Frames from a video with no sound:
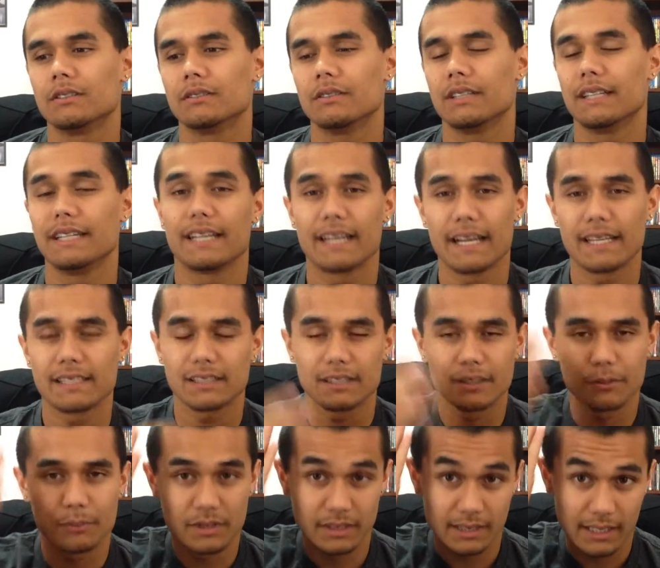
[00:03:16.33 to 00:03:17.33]
and he kisses
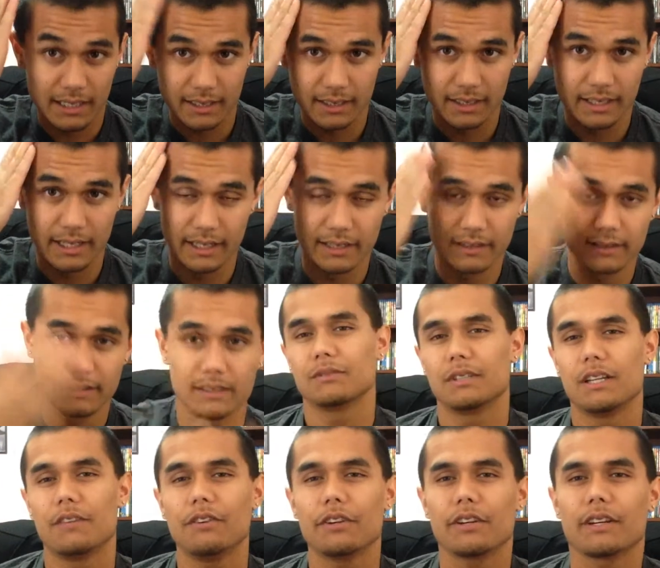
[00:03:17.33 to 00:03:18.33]
him inside the dent.
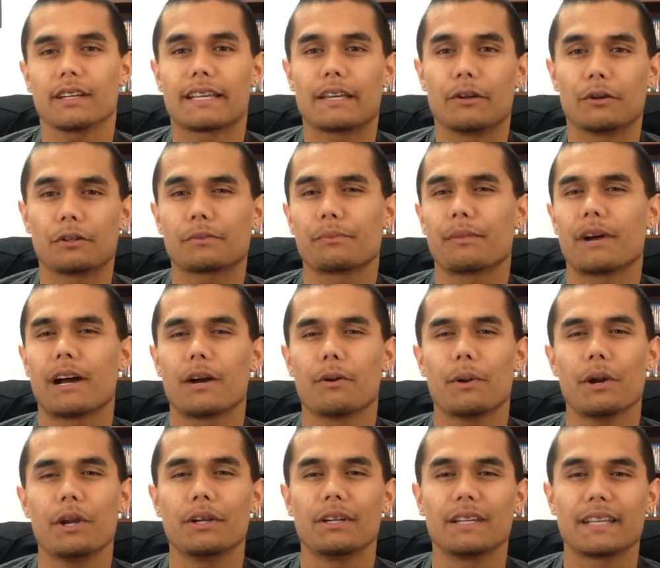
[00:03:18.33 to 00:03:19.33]
If you're gonna kill somebody, why
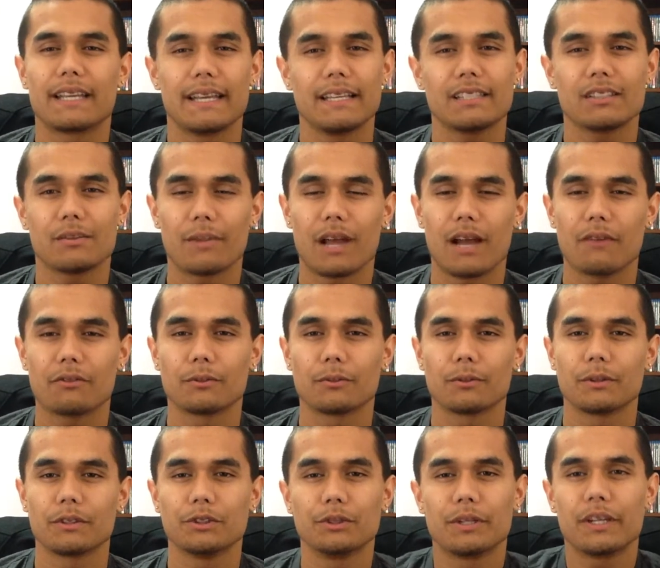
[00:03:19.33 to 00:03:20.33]
are you gonna kiss him
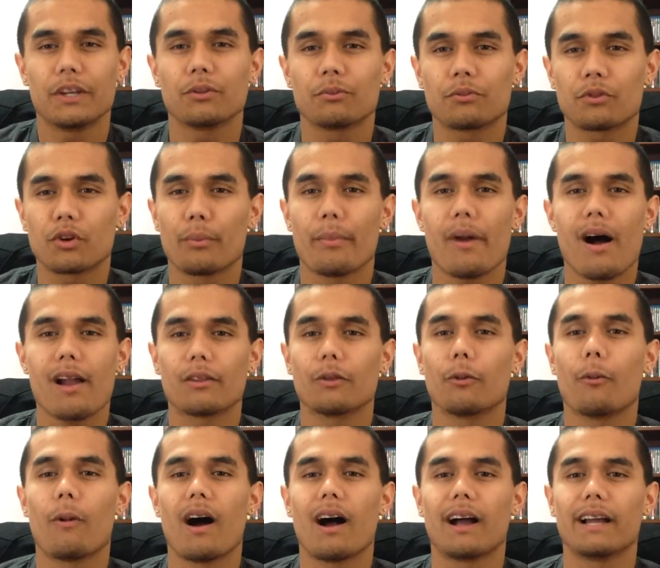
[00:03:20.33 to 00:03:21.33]
afterwards? You killed him for a bottle of
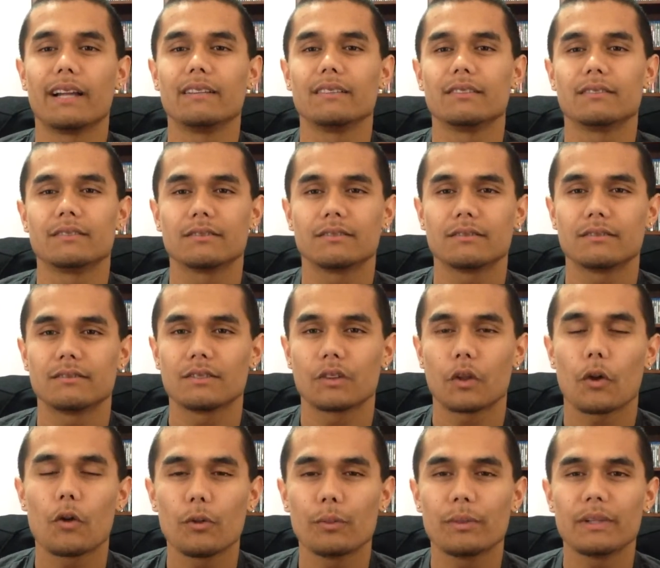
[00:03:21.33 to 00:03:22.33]
wine.
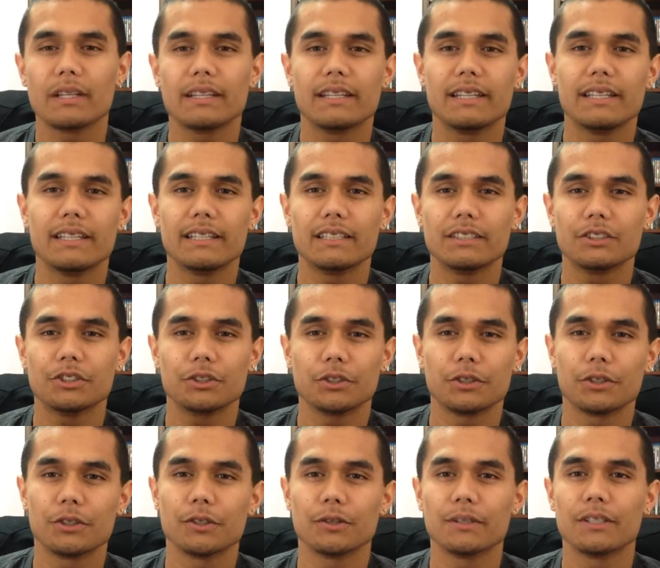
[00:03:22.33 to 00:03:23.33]
Throw him in a ditch
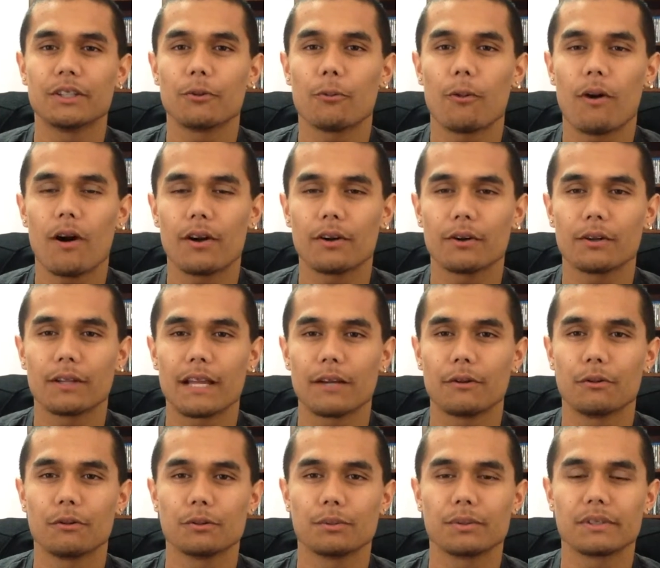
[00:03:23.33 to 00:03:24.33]
or in the water that he
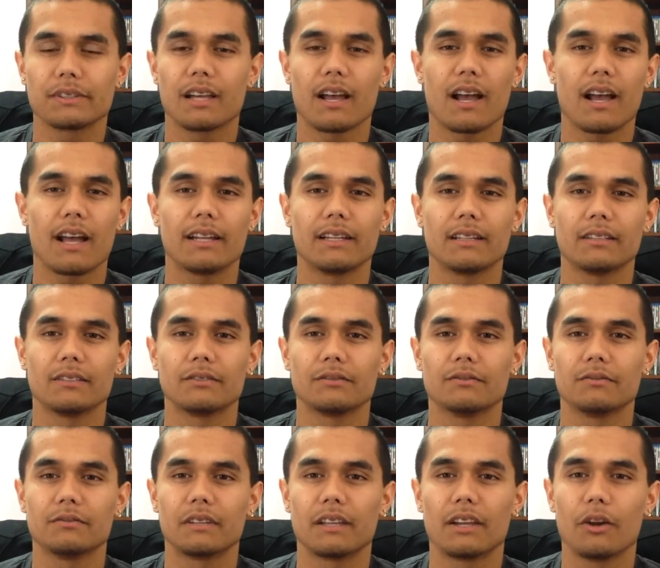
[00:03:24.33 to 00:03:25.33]
was beside and
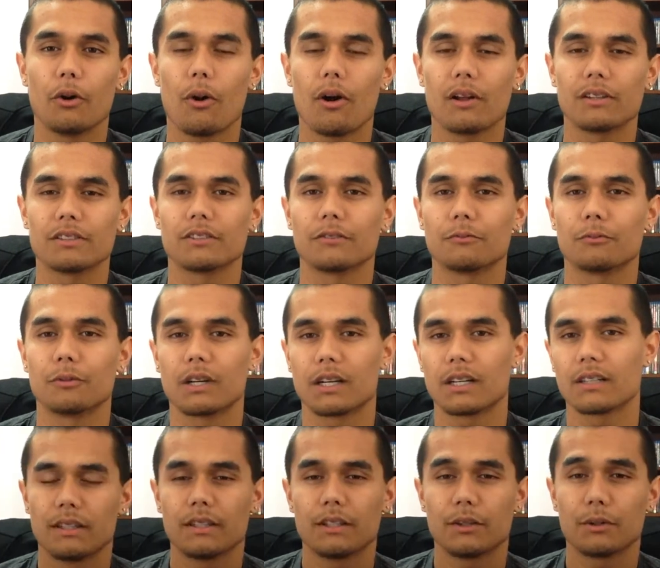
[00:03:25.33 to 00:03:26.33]
go on somewhere.
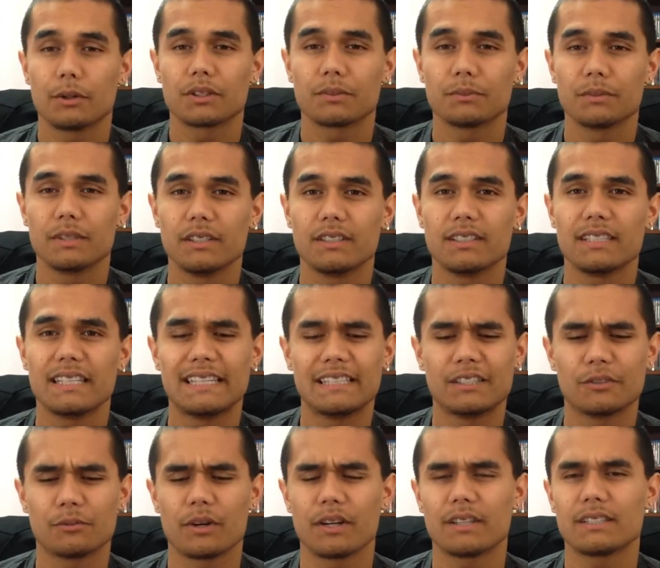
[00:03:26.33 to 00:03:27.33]
There were some good
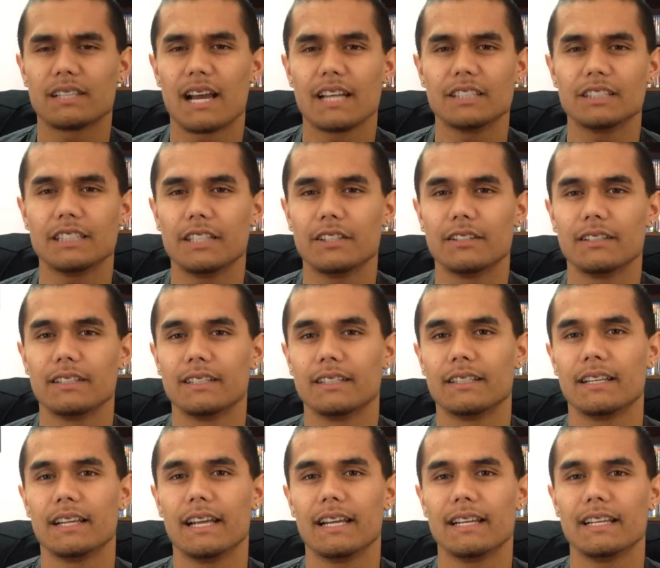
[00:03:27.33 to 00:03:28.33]
scenes where Ty Sheridan
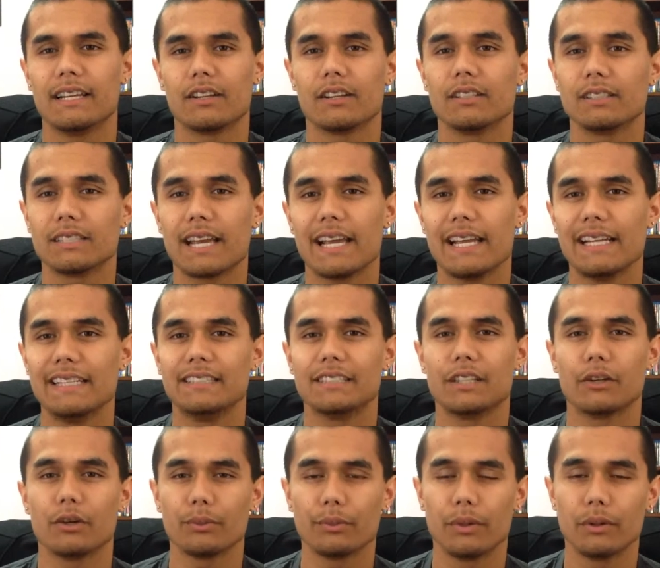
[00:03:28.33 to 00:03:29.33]
and Nicolas Cage,
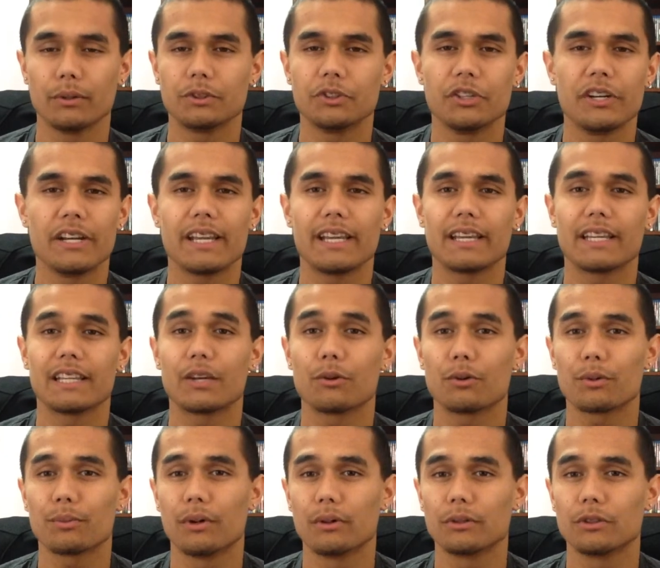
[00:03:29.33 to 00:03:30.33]
they were both drinking and they were
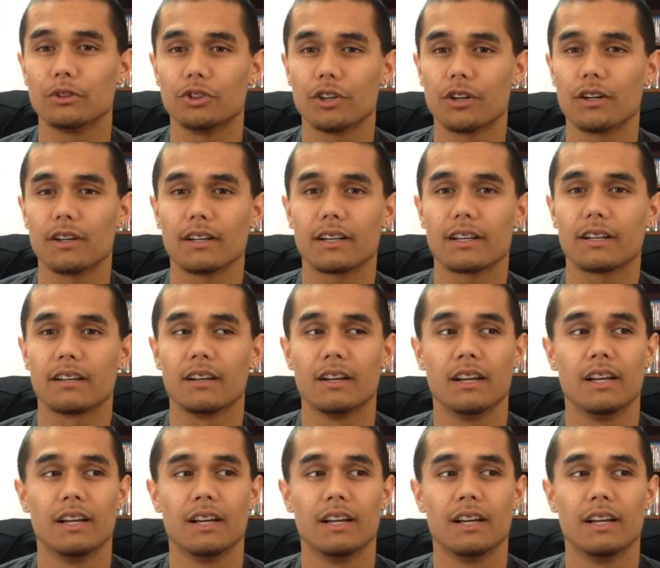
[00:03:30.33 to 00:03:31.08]
both drunk.